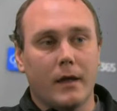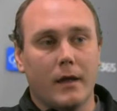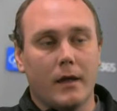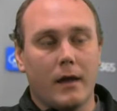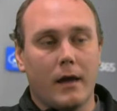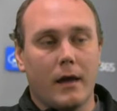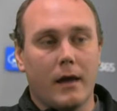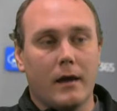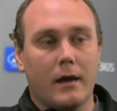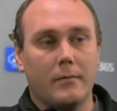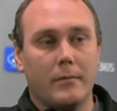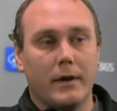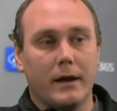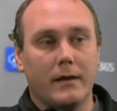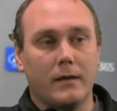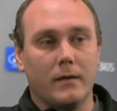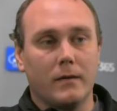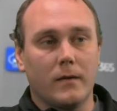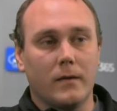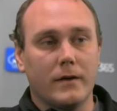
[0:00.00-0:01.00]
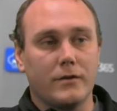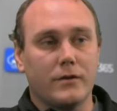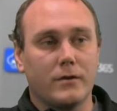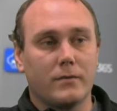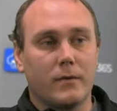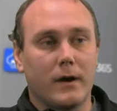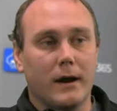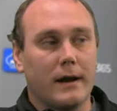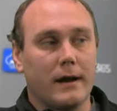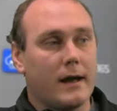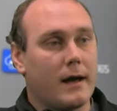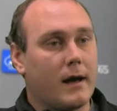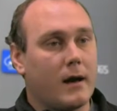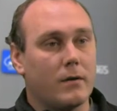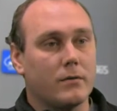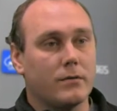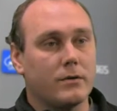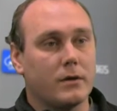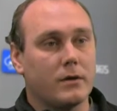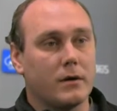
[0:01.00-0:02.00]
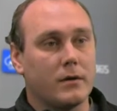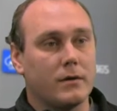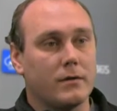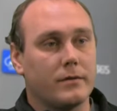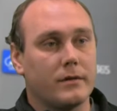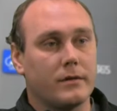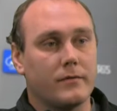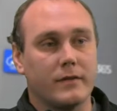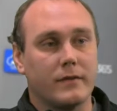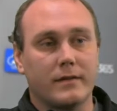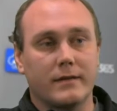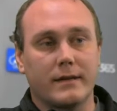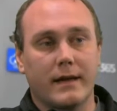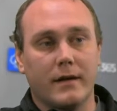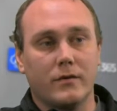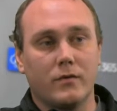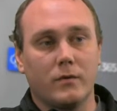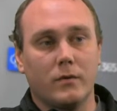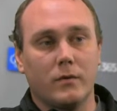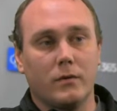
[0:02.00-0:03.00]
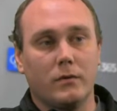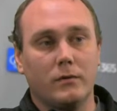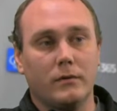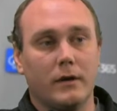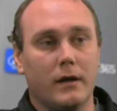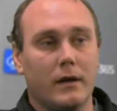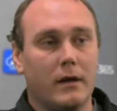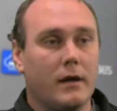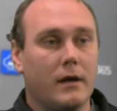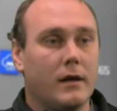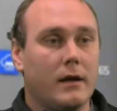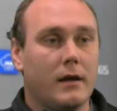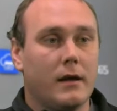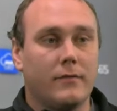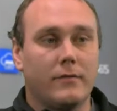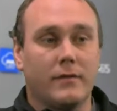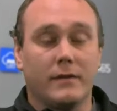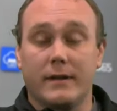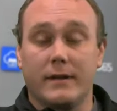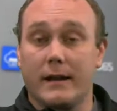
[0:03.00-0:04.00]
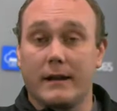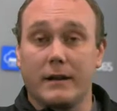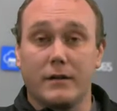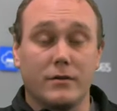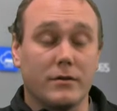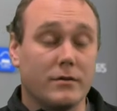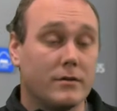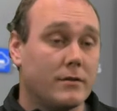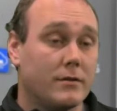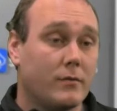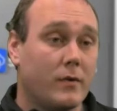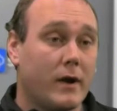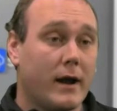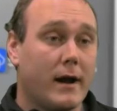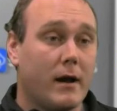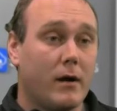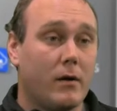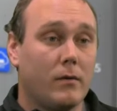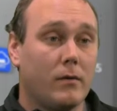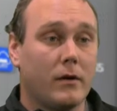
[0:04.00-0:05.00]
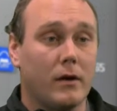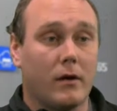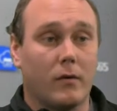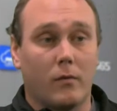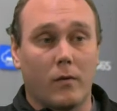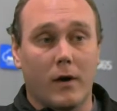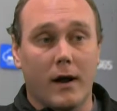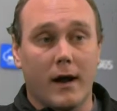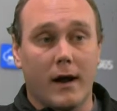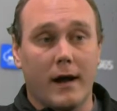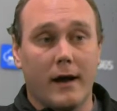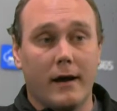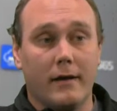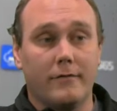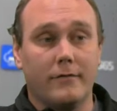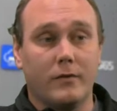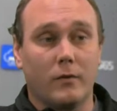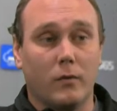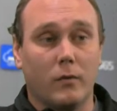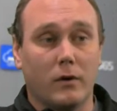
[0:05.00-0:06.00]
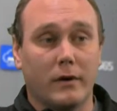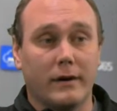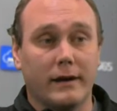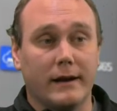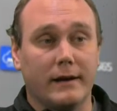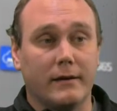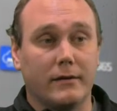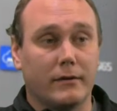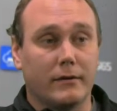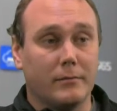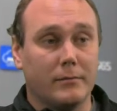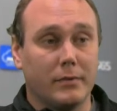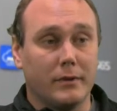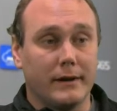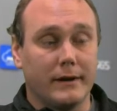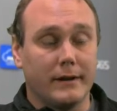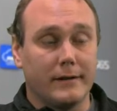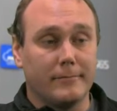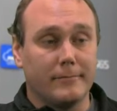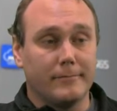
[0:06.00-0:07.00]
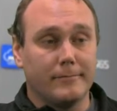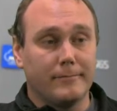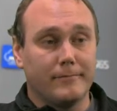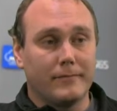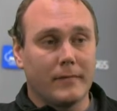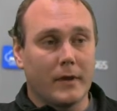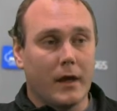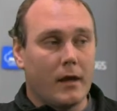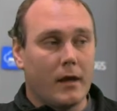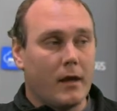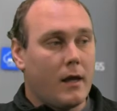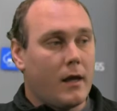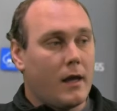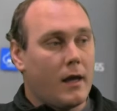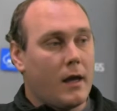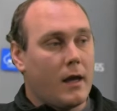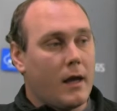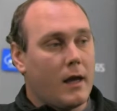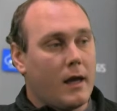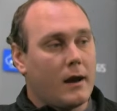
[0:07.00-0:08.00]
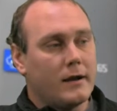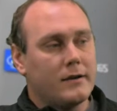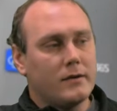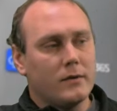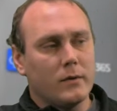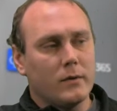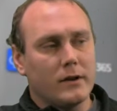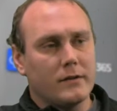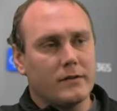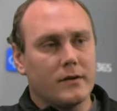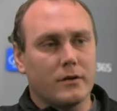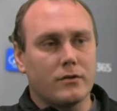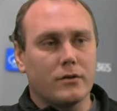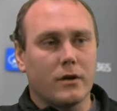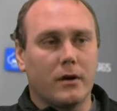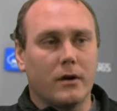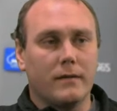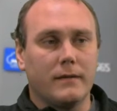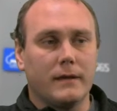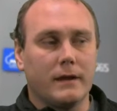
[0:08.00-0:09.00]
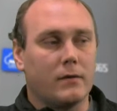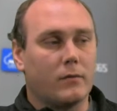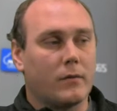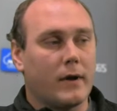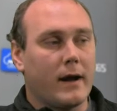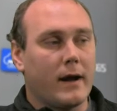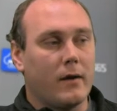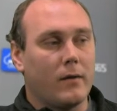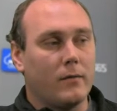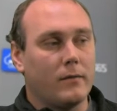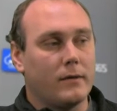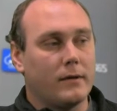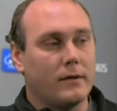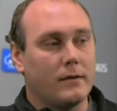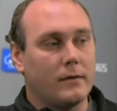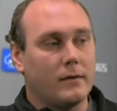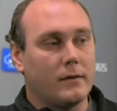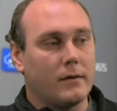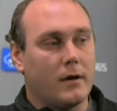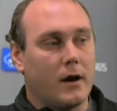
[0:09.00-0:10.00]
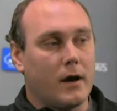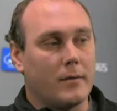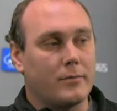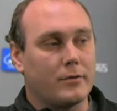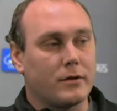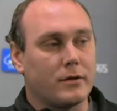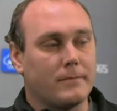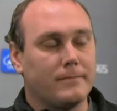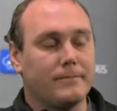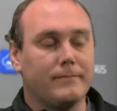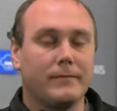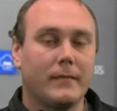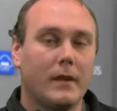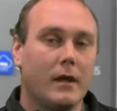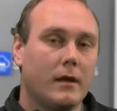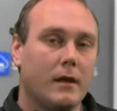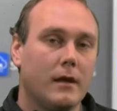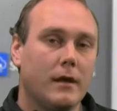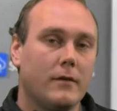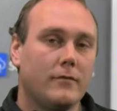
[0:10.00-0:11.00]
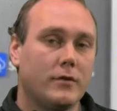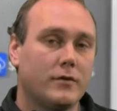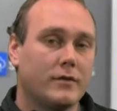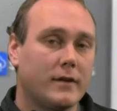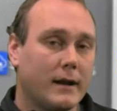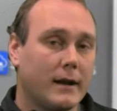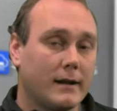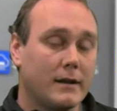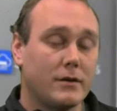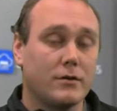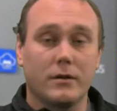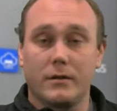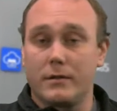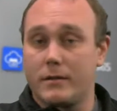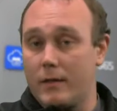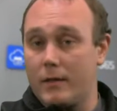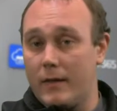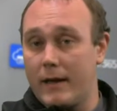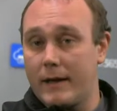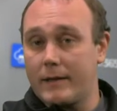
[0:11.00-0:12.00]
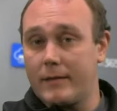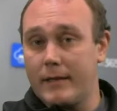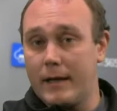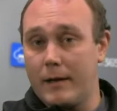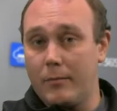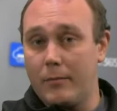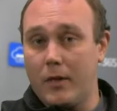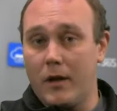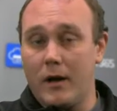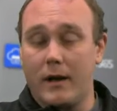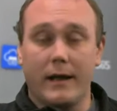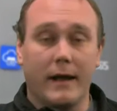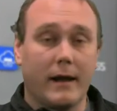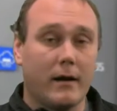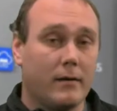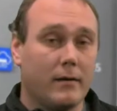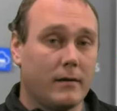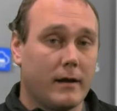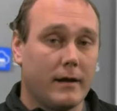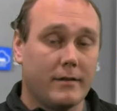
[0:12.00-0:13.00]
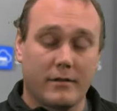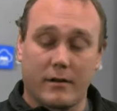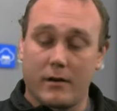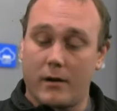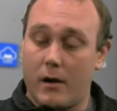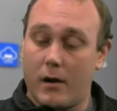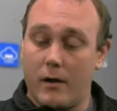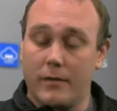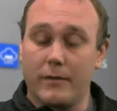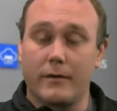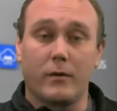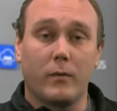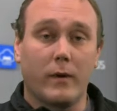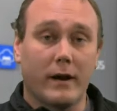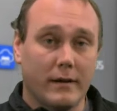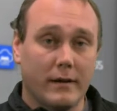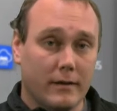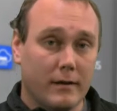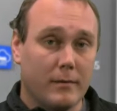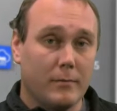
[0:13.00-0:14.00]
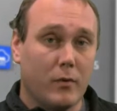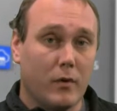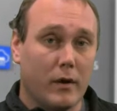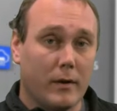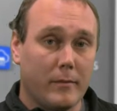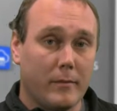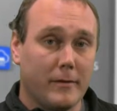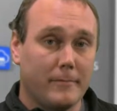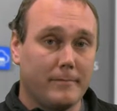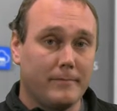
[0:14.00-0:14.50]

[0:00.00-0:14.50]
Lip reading: And my color legend right now shows if it's scheduled, if the technician's en route, arrived, working, or completed. And I do want to touch on the en route option. If your technician selects that block out as they're on their way to the appointment,